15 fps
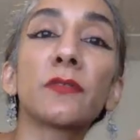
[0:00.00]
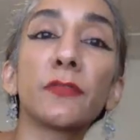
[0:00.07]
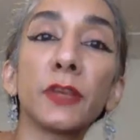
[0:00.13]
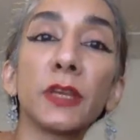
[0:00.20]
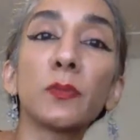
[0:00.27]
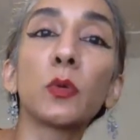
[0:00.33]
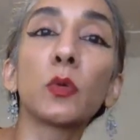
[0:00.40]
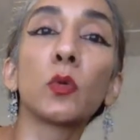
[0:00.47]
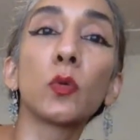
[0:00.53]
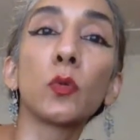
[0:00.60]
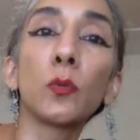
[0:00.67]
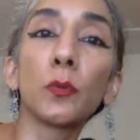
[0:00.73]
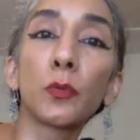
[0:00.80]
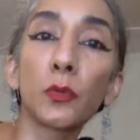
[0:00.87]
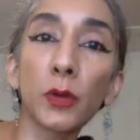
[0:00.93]

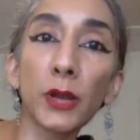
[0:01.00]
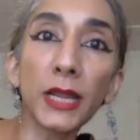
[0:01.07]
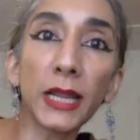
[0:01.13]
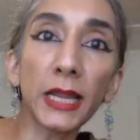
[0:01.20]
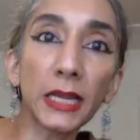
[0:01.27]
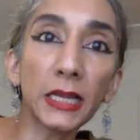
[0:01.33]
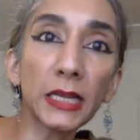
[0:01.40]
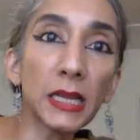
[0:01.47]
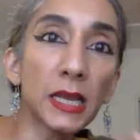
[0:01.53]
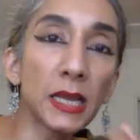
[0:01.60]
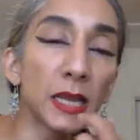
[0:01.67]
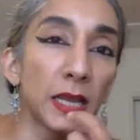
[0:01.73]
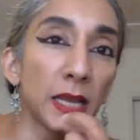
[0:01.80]
feeble brain,